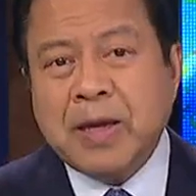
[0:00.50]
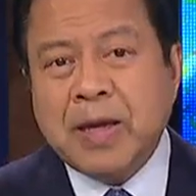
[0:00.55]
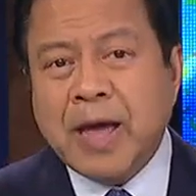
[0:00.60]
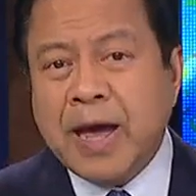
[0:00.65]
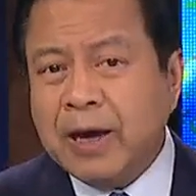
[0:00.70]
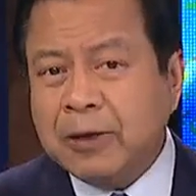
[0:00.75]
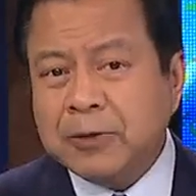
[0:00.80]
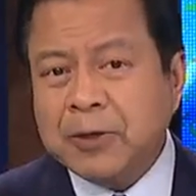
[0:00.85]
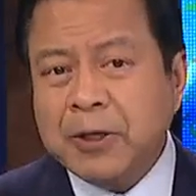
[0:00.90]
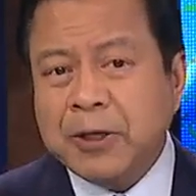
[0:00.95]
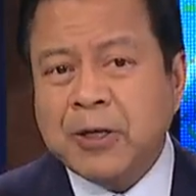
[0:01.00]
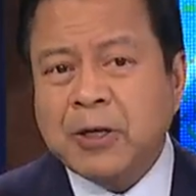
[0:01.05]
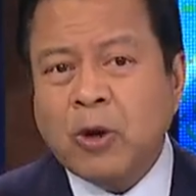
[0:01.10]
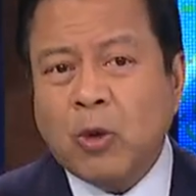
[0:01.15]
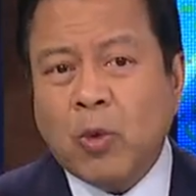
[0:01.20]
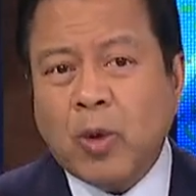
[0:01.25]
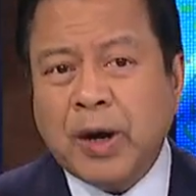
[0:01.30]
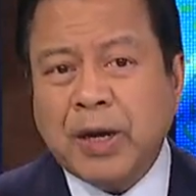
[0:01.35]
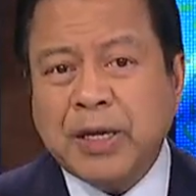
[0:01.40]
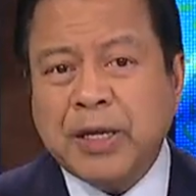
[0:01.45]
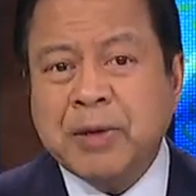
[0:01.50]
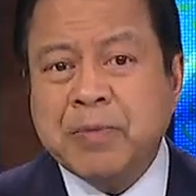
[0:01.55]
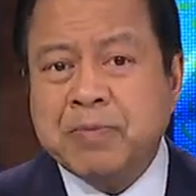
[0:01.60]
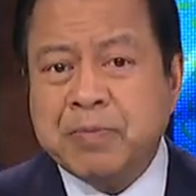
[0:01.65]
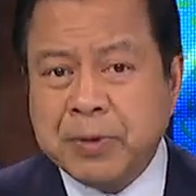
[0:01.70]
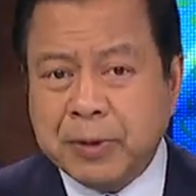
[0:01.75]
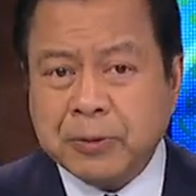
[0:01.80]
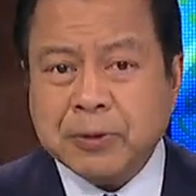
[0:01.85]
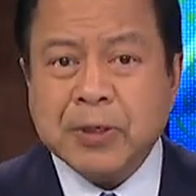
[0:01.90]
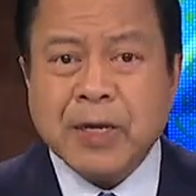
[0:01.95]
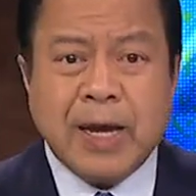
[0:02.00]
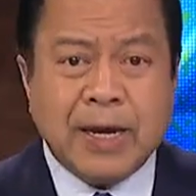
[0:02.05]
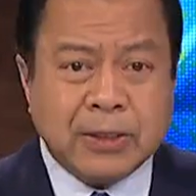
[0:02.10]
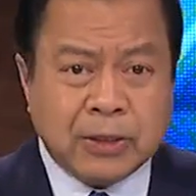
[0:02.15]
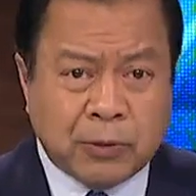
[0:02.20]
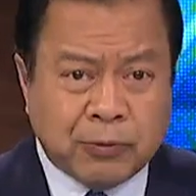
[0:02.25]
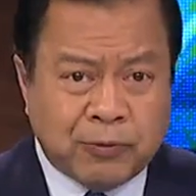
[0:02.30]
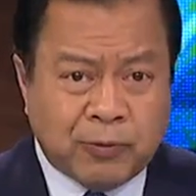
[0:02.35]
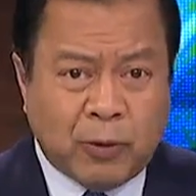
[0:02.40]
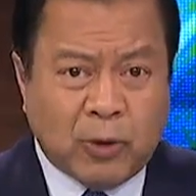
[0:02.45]
Housing in Hawaii built as
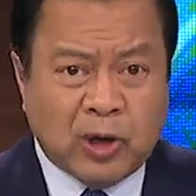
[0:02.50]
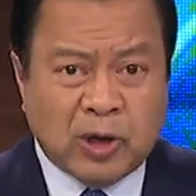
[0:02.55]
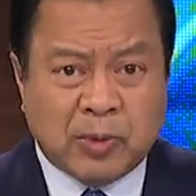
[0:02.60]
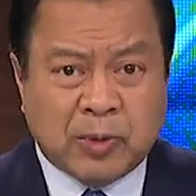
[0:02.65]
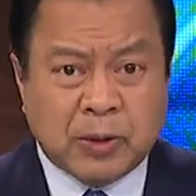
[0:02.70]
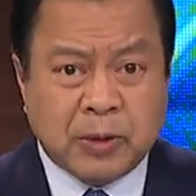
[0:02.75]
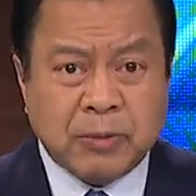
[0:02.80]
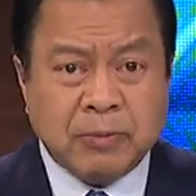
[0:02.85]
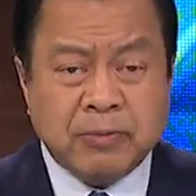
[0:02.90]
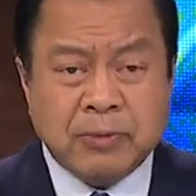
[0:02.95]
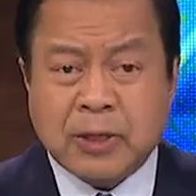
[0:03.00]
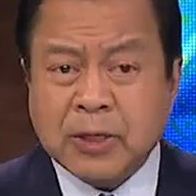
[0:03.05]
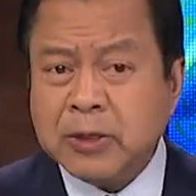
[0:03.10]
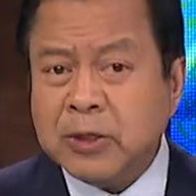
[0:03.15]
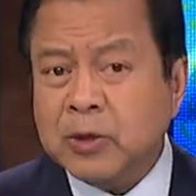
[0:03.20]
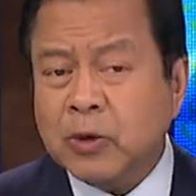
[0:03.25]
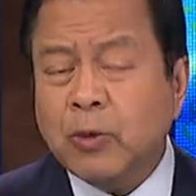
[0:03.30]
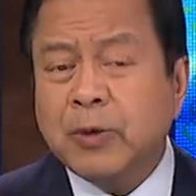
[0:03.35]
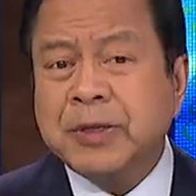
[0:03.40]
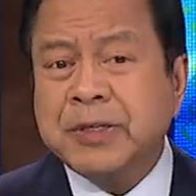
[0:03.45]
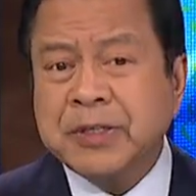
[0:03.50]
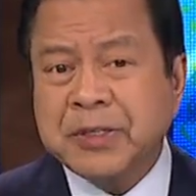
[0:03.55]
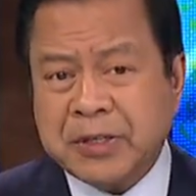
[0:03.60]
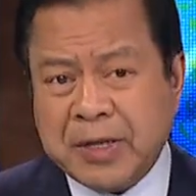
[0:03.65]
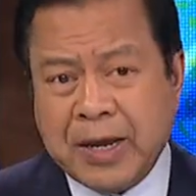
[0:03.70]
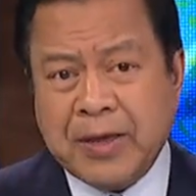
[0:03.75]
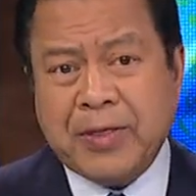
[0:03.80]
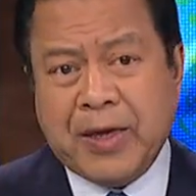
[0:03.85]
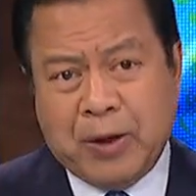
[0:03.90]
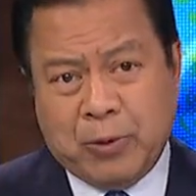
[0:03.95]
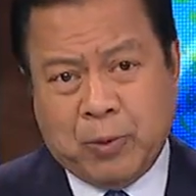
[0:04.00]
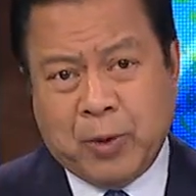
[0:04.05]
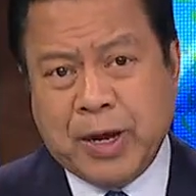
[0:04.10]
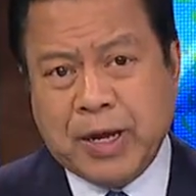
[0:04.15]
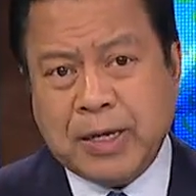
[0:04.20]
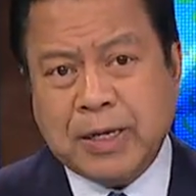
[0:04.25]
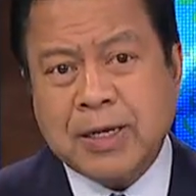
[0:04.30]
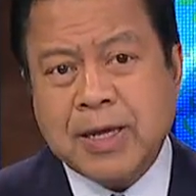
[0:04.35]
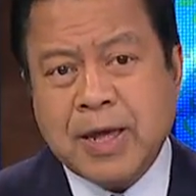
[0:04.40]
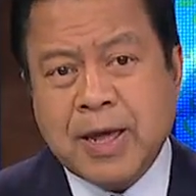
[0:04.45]
affordable doesn't always stay that
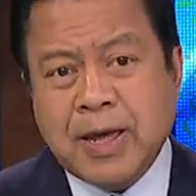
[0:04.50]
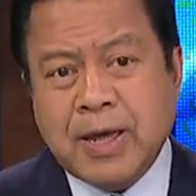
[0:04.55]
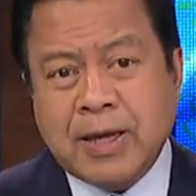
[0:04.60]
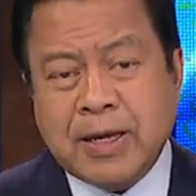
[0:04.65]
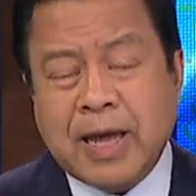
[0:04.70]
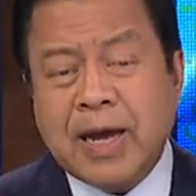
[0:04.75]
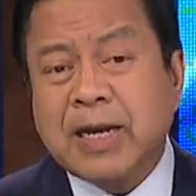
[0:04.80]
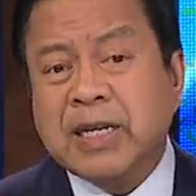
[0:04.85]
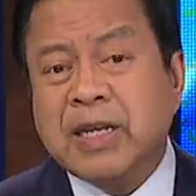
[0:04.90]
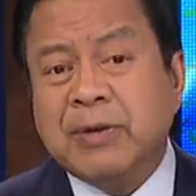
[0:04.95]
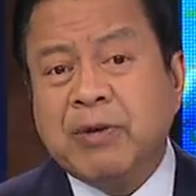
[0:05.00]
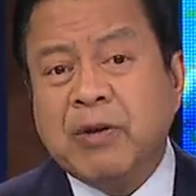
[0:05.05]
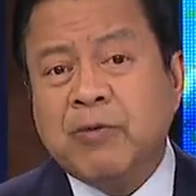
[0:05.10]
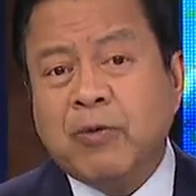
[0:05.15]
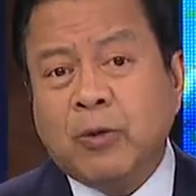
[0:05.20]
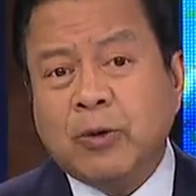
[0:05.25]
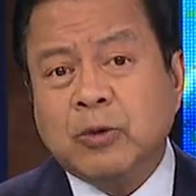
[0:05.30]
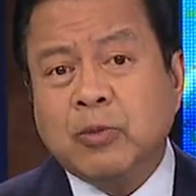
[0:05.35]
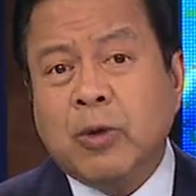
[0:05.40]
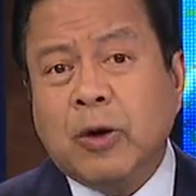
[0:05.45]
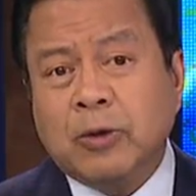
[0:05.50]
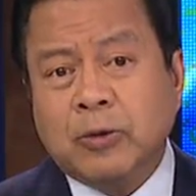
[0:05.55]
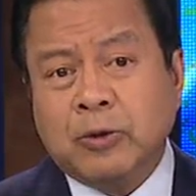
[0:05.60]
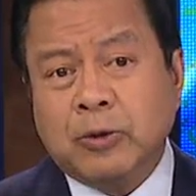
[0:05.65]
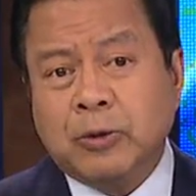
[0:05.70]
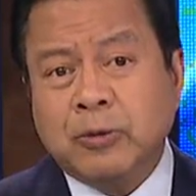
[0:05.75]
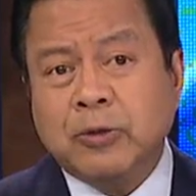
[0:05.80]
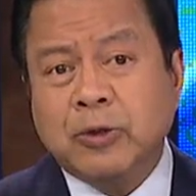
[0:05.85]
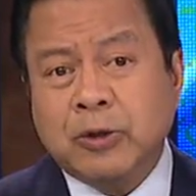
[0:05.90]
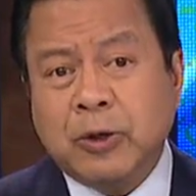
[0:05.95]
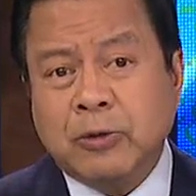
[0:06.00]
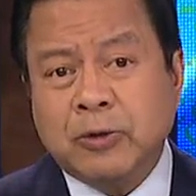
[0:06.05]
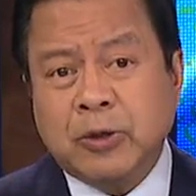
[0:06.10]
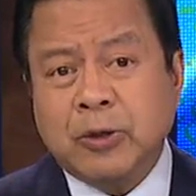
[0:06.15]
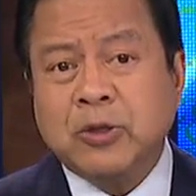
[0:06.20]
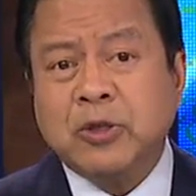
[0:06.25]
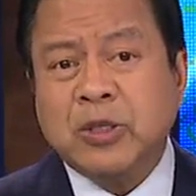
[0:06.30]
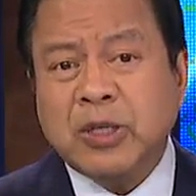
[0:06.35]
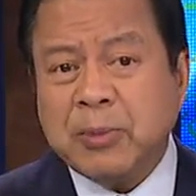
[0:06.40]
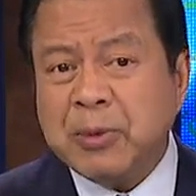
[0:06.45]
way. KITV4's Paul Drewes shows
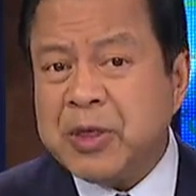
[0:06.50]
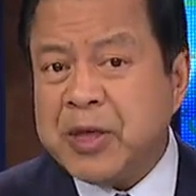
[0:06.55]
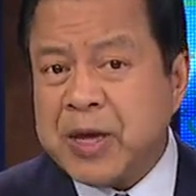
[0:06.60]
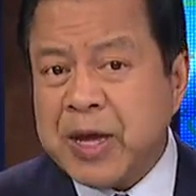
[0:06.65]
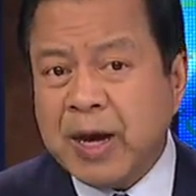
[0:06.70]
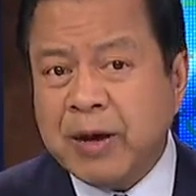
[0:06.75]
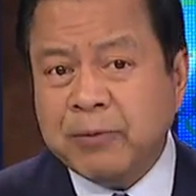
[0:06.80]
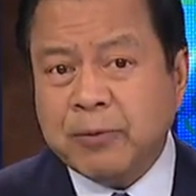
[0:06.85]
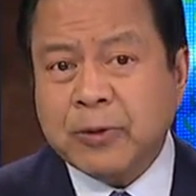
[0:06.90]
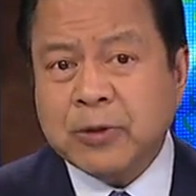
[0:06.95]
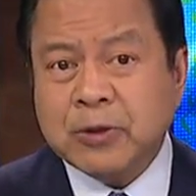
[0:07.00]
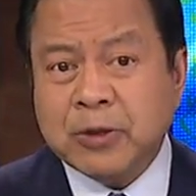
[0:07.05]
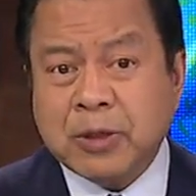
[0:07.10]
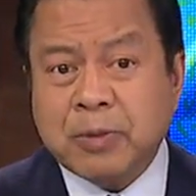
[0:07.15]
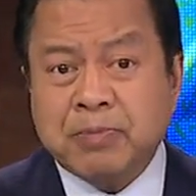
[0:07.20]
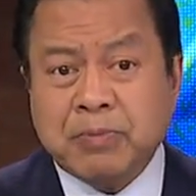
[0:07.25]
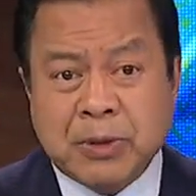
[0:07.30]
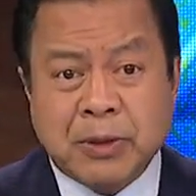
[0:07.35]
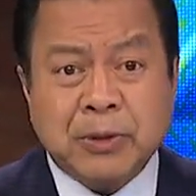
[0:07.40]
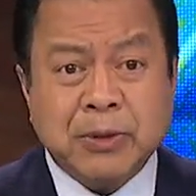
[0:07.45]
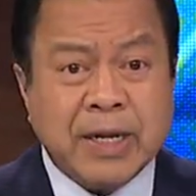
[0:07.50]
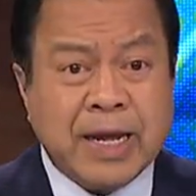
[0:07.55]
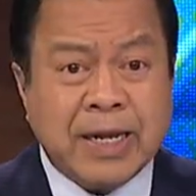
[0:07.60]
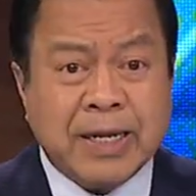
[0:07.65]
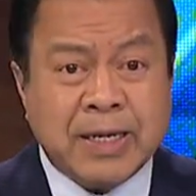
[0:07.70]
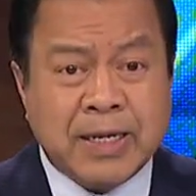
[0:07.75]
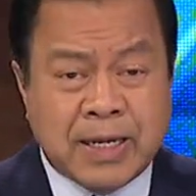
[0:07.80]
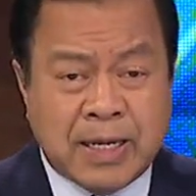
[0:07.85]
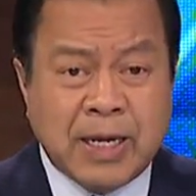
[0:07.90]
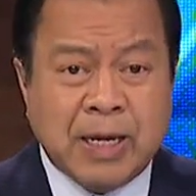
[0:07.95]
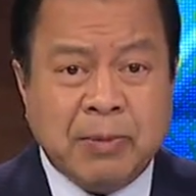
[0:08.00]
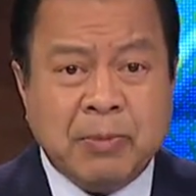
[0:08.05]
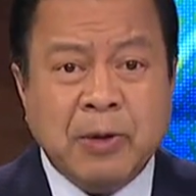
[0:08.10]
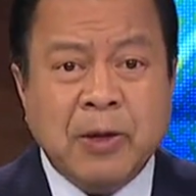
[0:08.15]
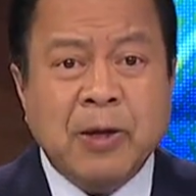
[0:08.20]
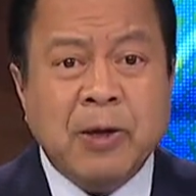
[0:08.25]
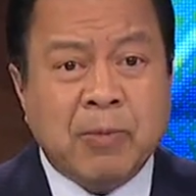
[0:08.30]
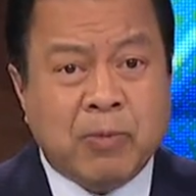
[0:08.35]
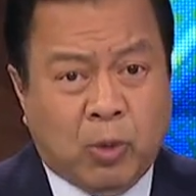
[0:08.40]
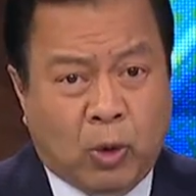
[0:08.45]
us some of the efforts to build and keep
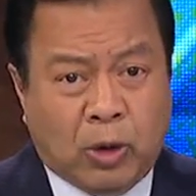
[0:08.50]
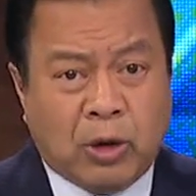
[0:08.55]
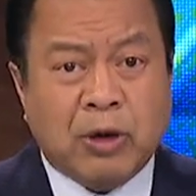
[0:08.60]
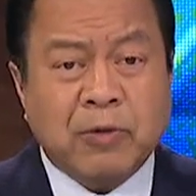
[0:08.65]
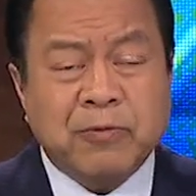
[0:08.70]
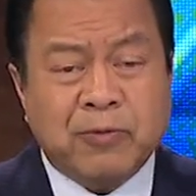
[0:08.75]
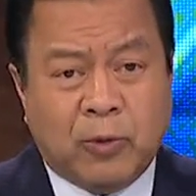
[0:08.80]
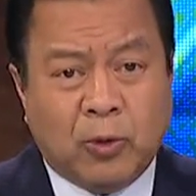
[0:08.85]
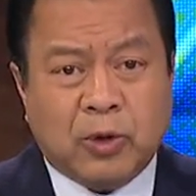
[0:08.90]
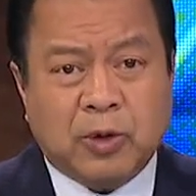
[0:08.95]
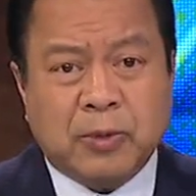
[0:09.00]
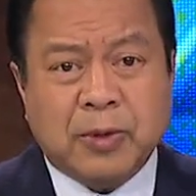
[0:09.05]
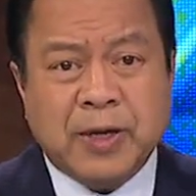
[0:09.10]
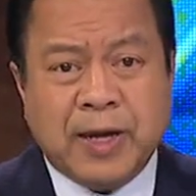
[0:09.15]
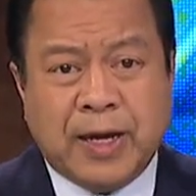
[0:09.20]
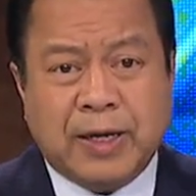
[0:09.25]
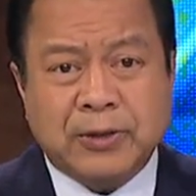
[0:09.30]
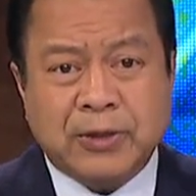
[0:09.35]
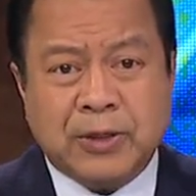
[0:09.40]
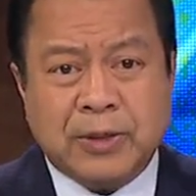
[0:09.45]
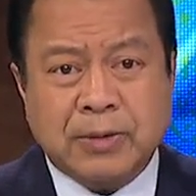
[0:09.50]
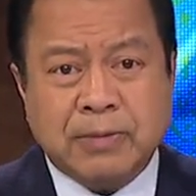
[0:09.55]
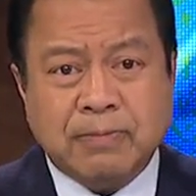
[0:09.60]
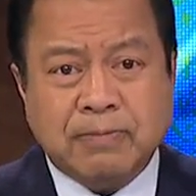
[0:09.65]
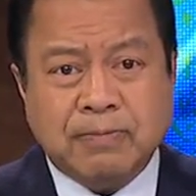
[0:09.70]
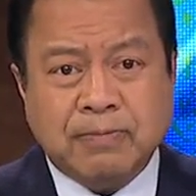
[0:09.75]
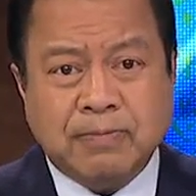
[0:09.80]
more affordable housing.